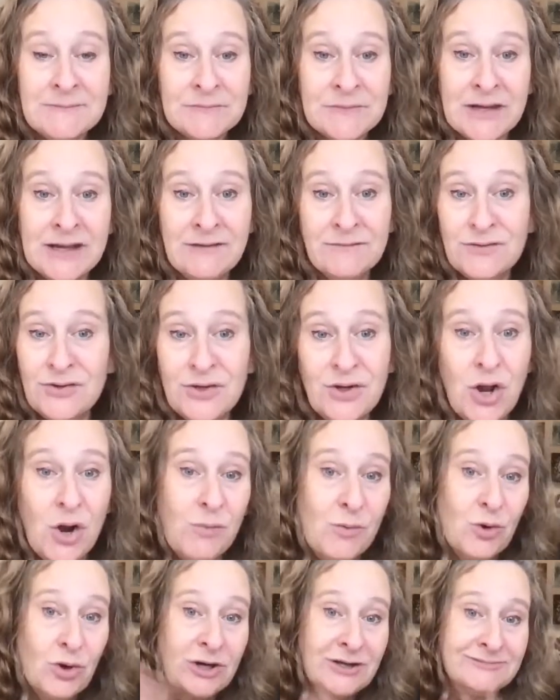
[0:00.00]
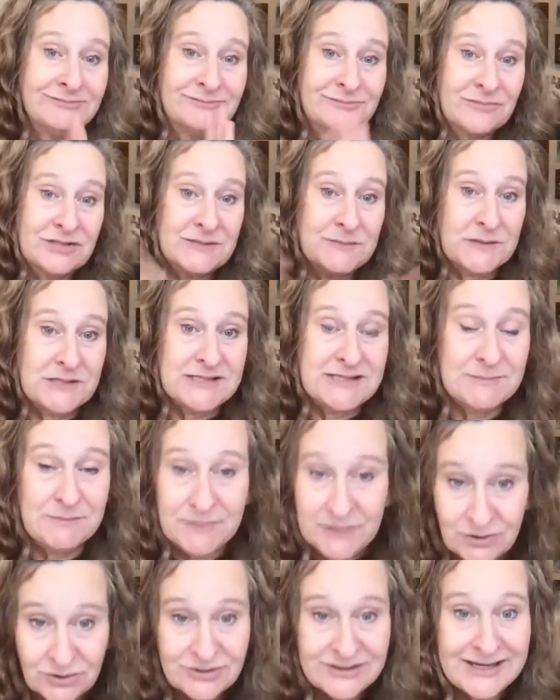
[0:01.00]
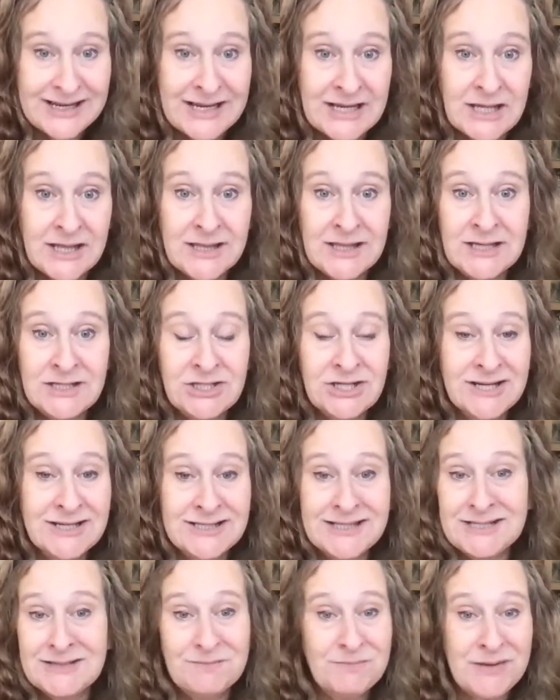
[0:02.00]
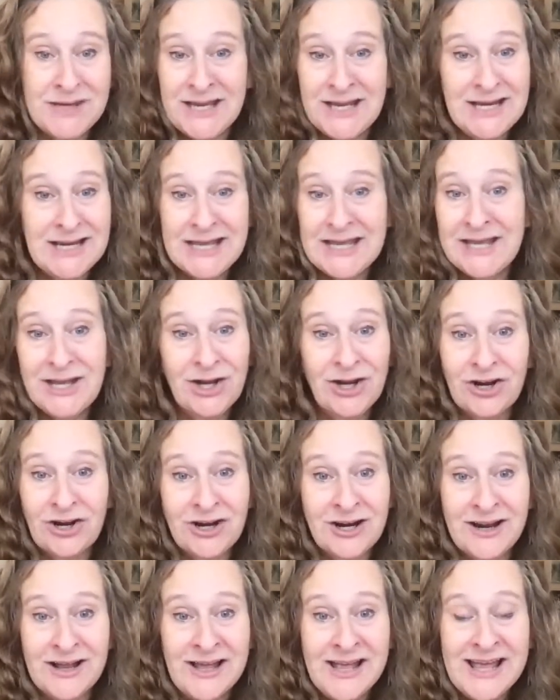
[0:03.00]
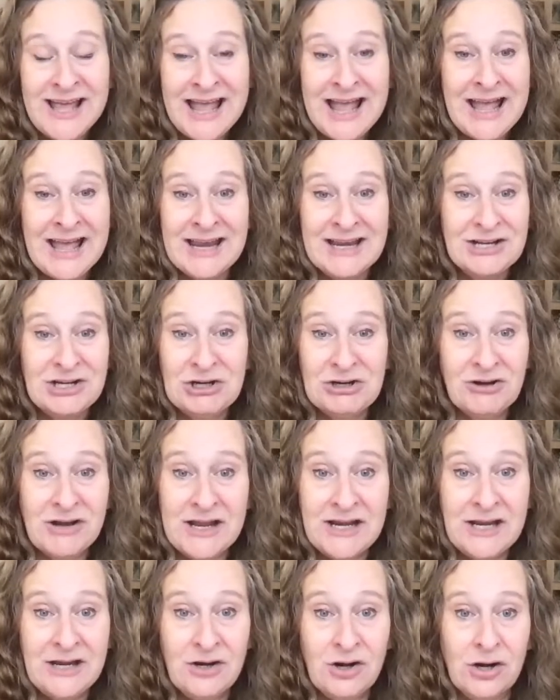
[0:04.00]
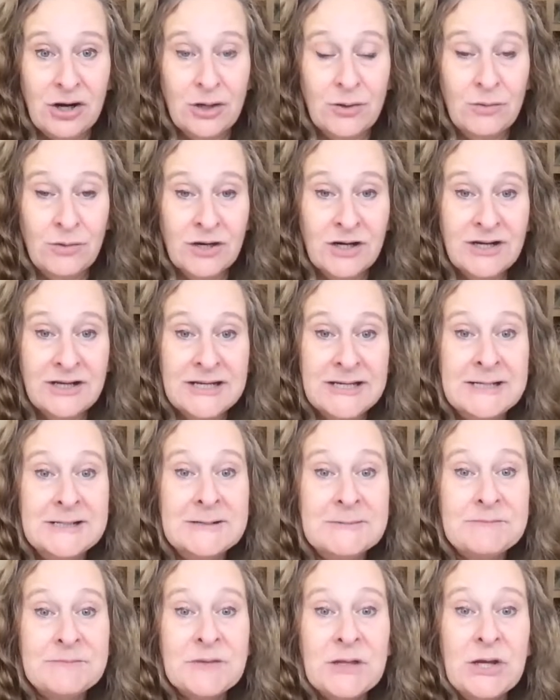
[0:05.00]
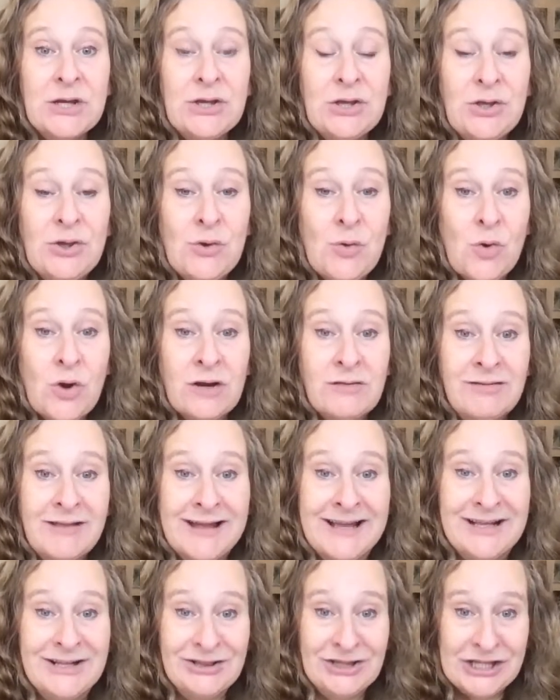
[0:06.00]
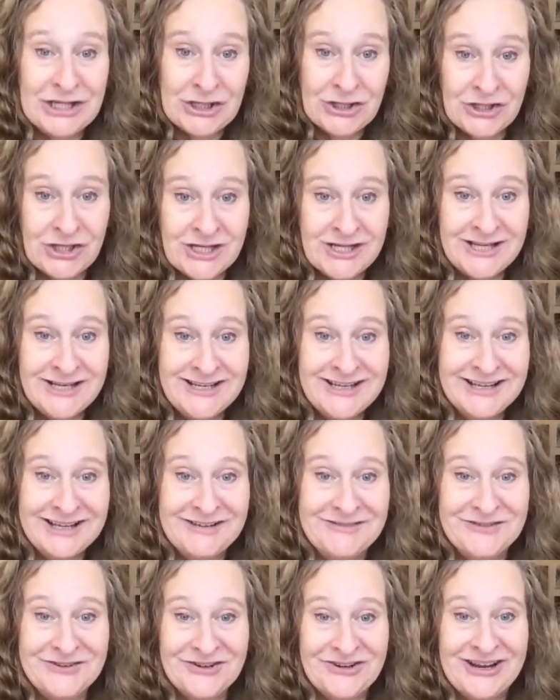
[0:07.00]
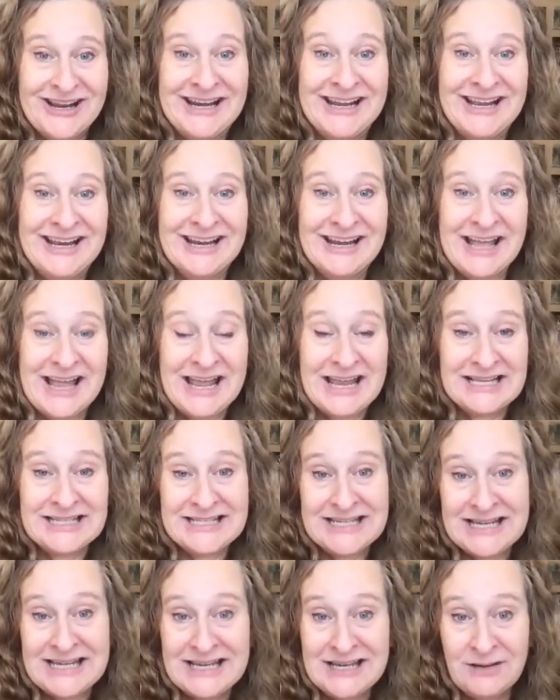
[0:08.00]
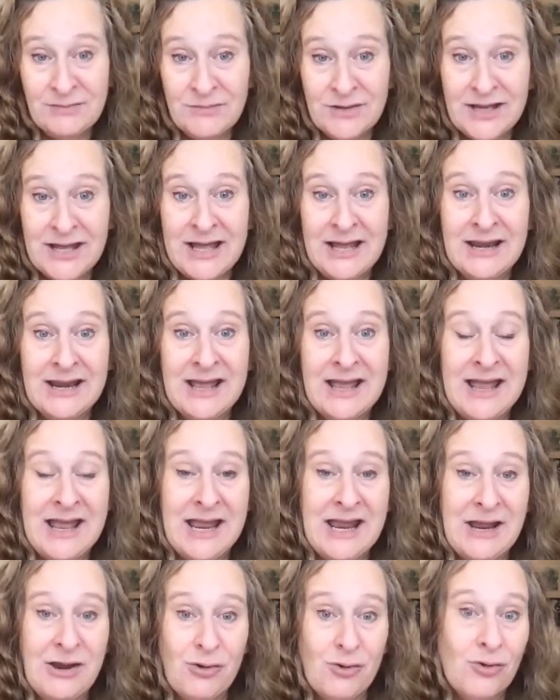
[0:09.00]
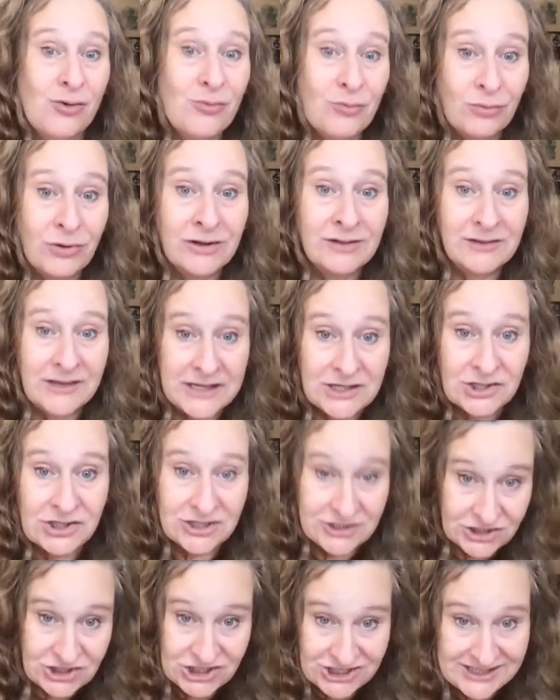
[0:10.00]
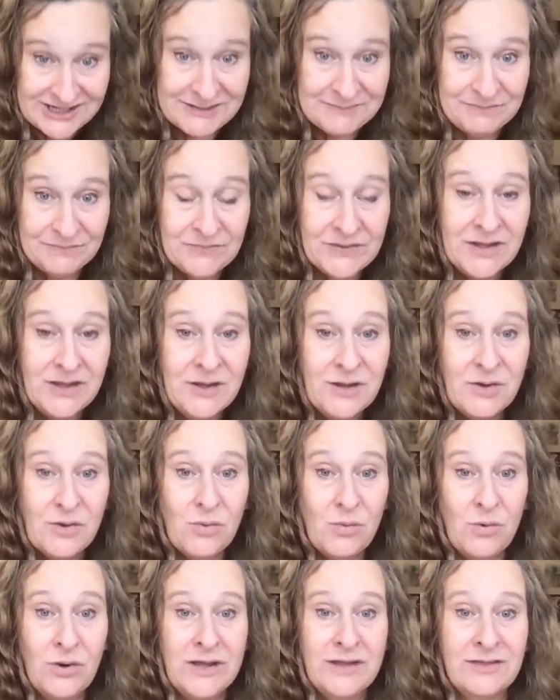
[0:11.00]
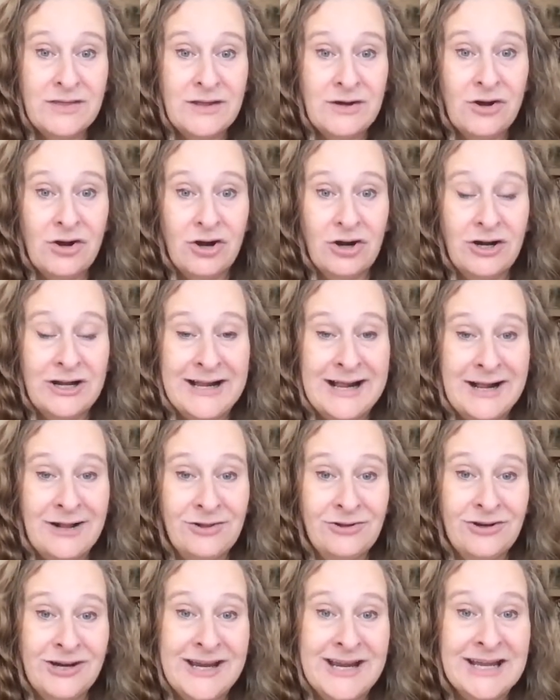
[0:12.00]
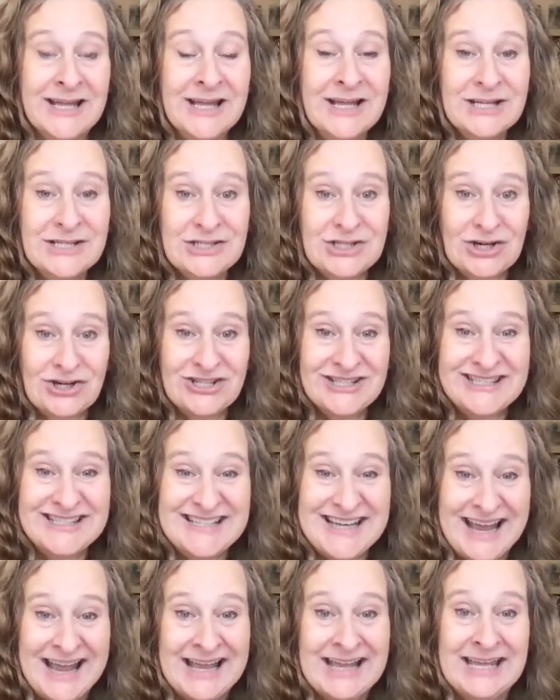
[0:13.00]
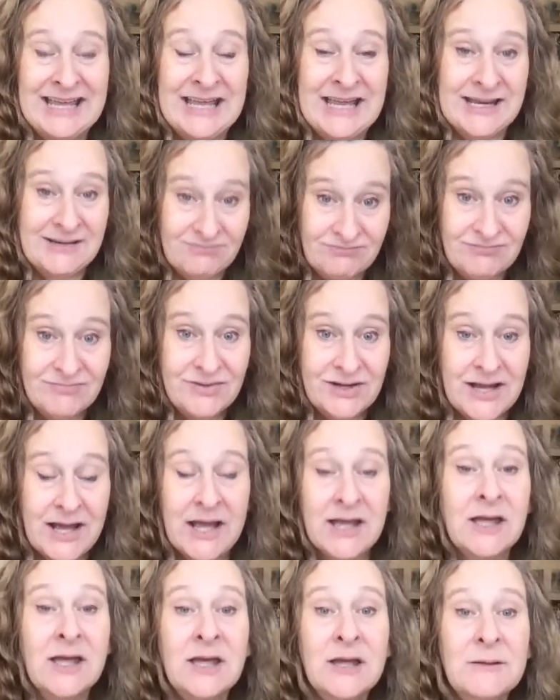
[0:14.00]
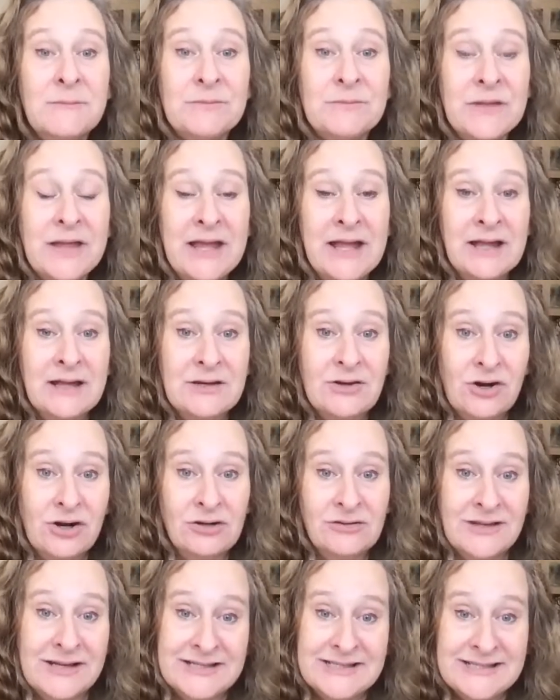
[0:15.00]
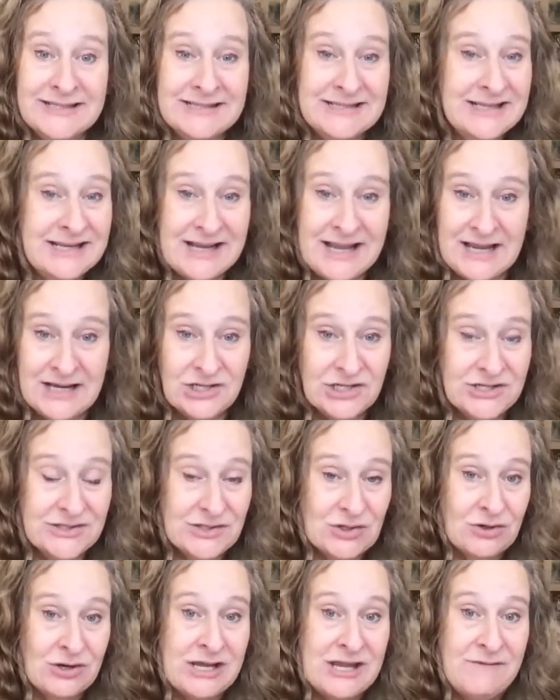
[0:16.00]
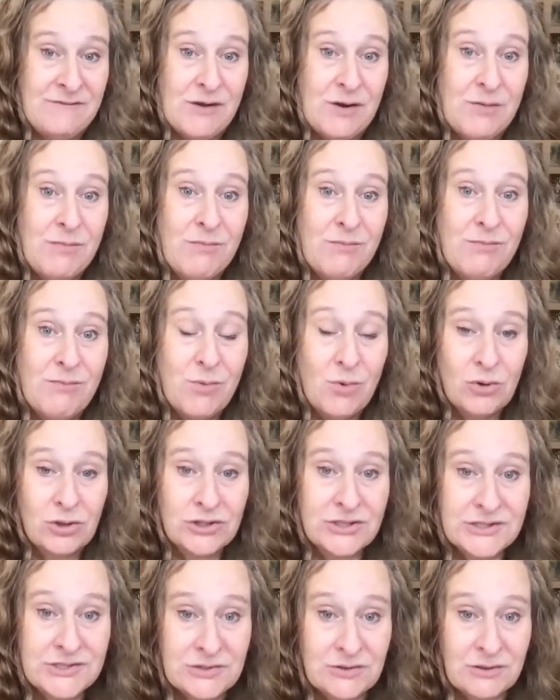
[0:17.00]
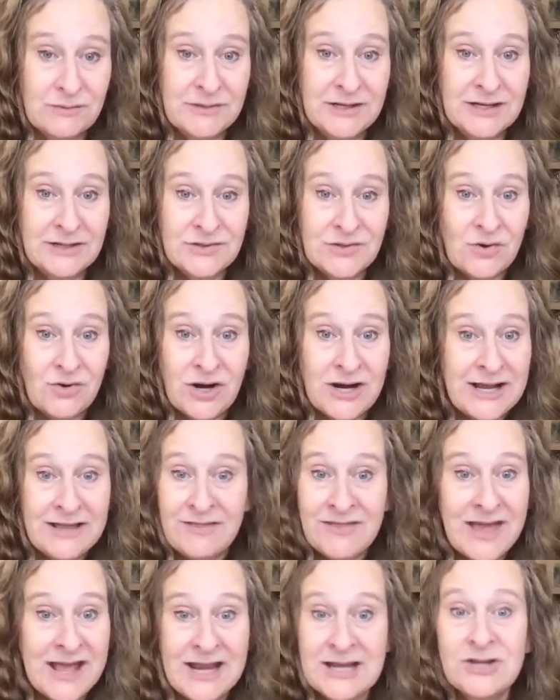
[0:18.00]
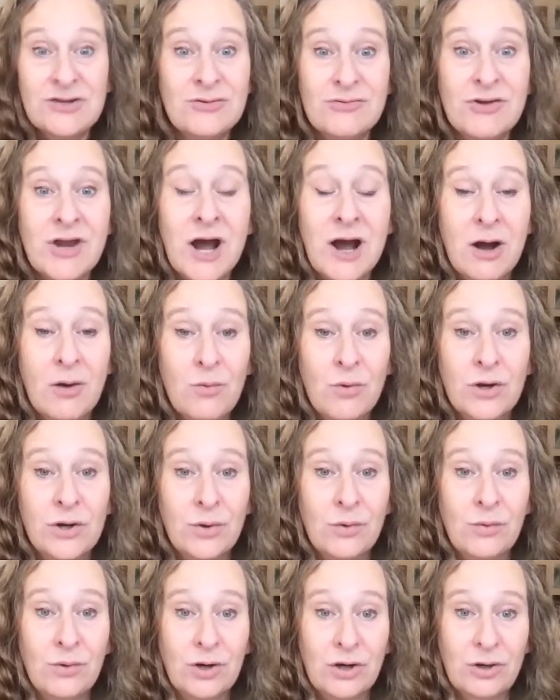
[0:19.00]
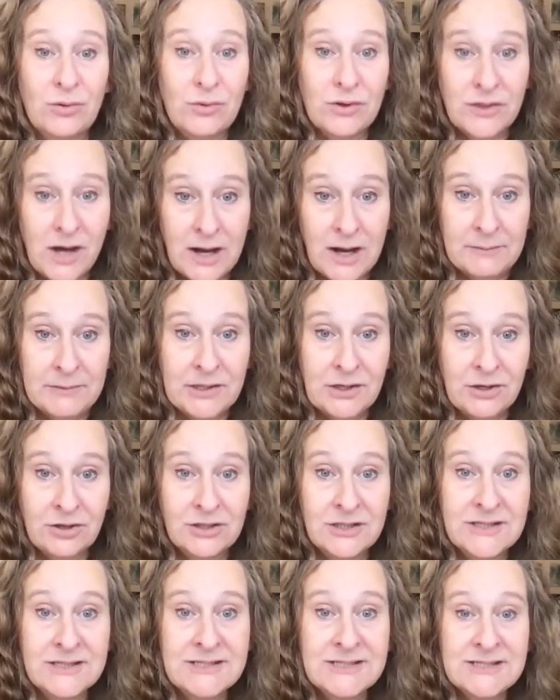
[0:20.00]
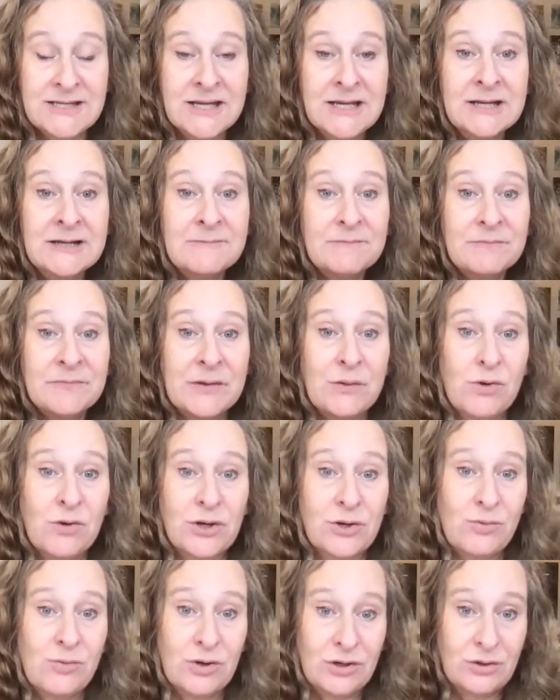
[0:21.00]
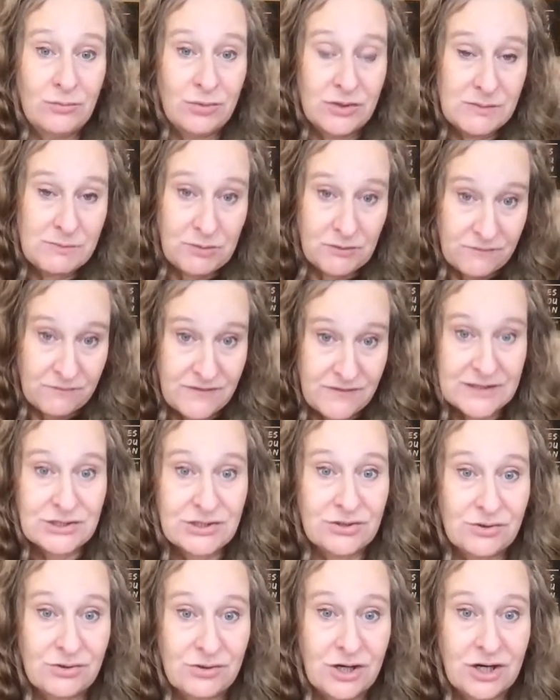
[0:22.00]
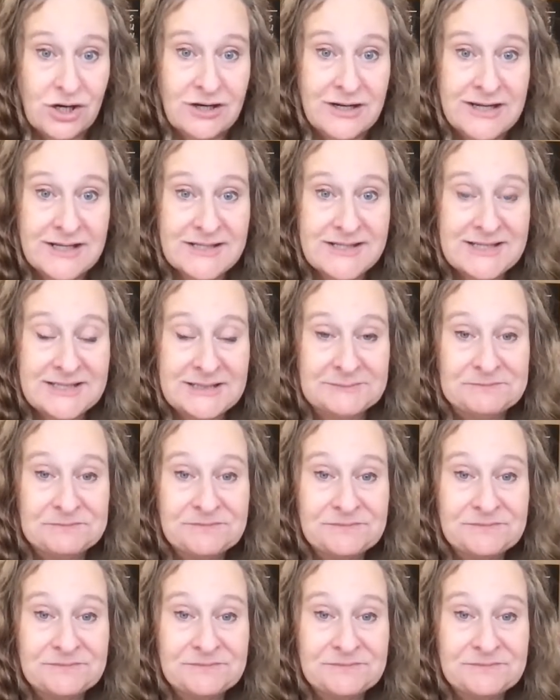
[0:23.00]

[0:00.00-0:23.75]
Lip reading: I have no more responsibility than just being here and creating artwork. Your likelihood of creating a team and a relationship with an art gallery starts tanking. Okay. And art licensing agents are even more discriminatory. They do not want to work with hobby artists, they want to work with professional artists.